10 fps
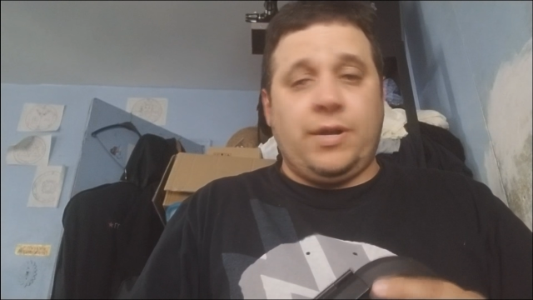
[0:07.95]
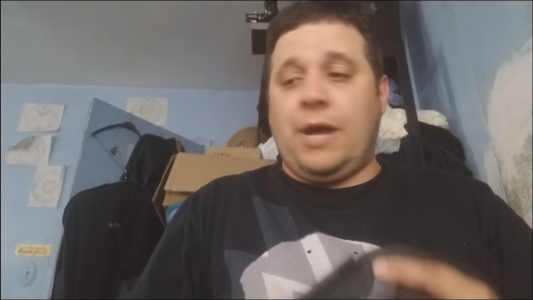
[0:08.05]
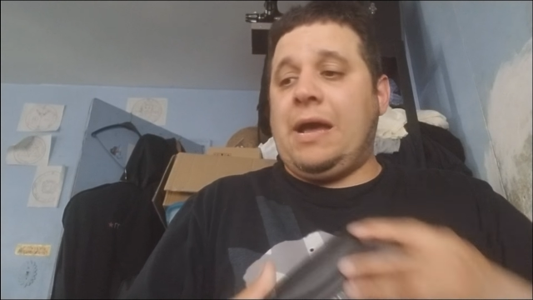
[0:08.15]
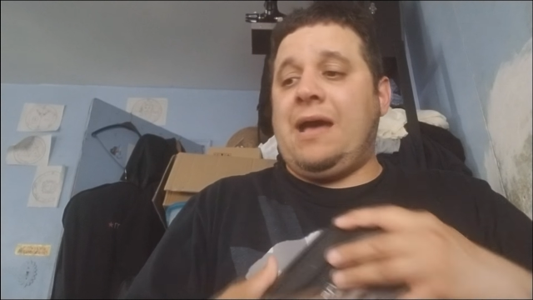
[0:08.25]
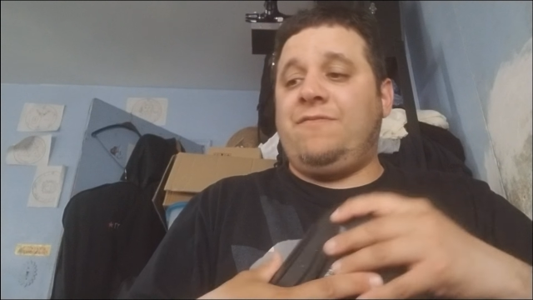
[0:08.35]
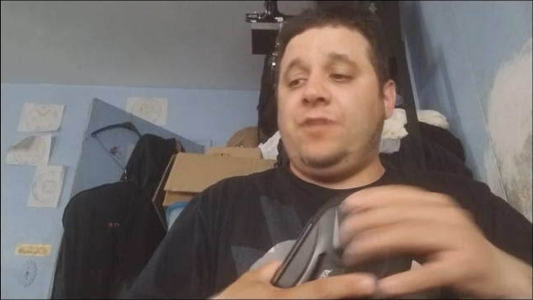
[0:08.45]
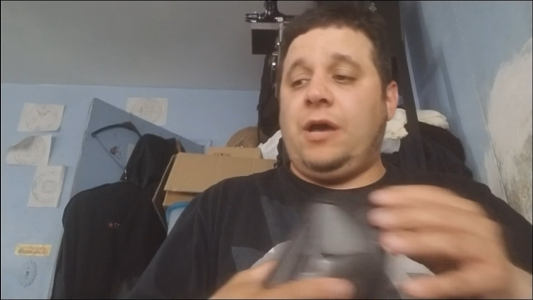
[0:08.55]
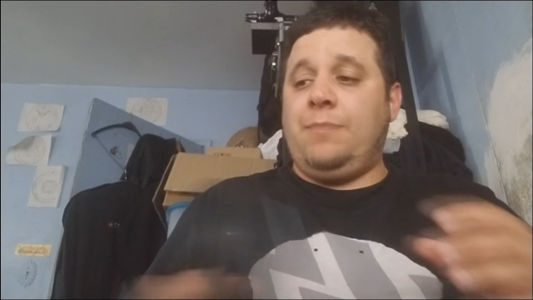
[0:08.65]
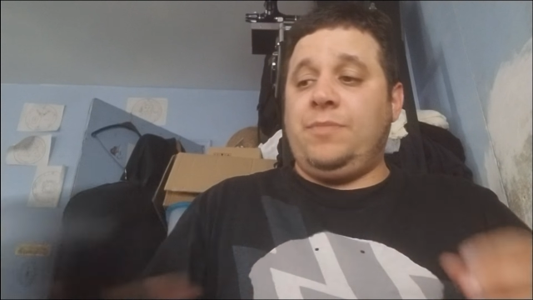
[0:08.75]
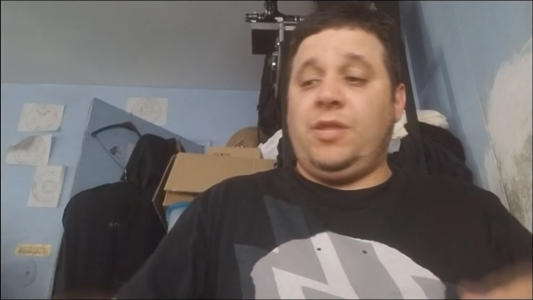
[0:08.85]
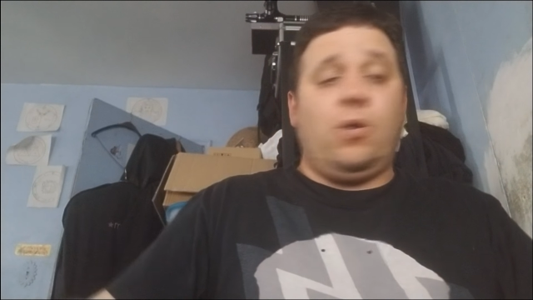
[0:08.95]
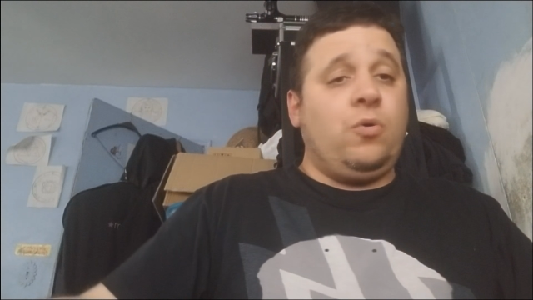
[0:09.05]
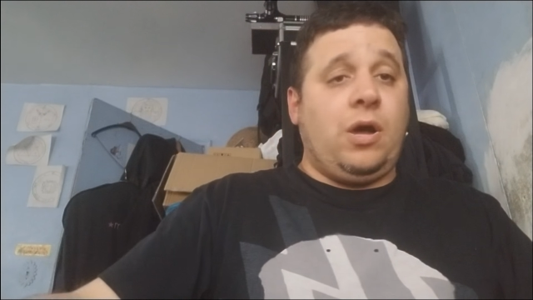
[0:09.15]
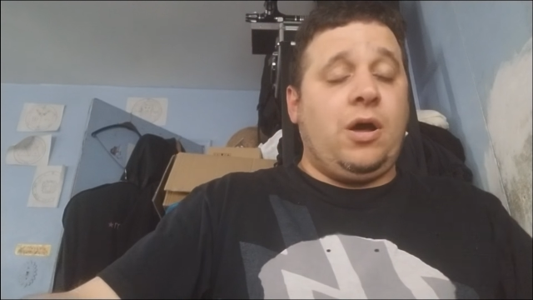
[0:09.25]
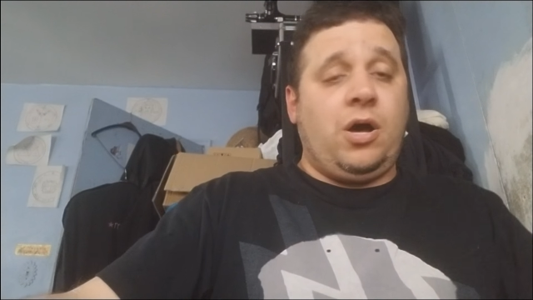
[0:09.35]
Now I have the I'm the
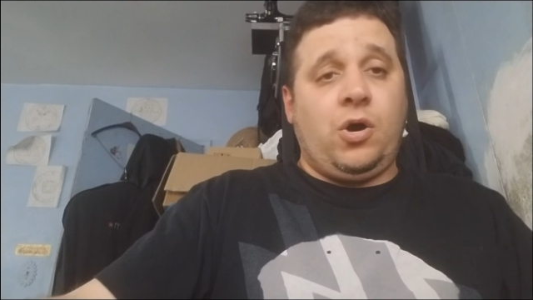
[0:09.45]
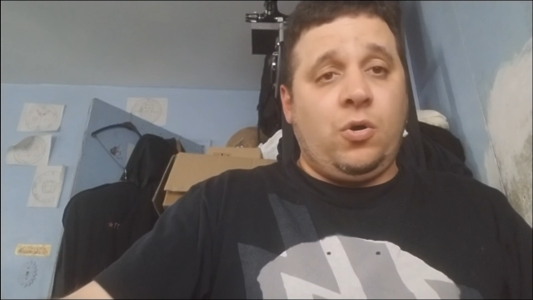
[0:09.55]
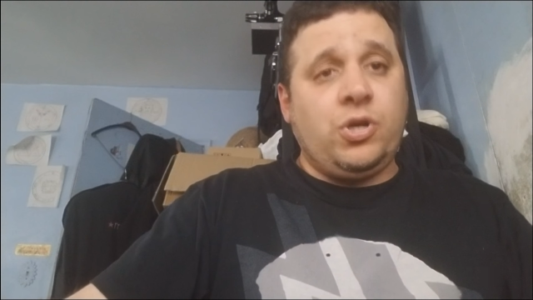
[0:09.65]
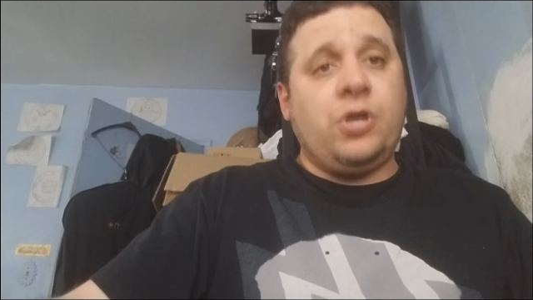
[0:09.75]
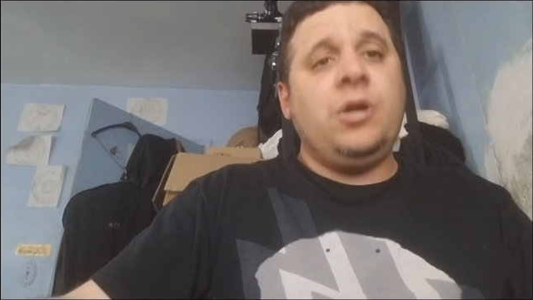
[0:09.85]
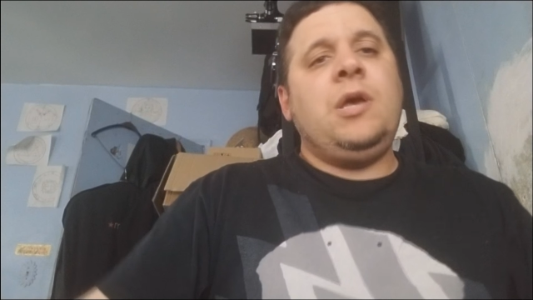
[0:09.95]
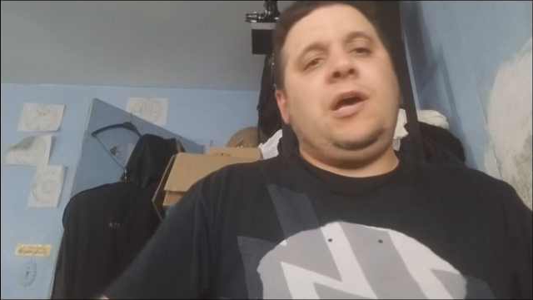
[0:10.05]
uh, uh, owner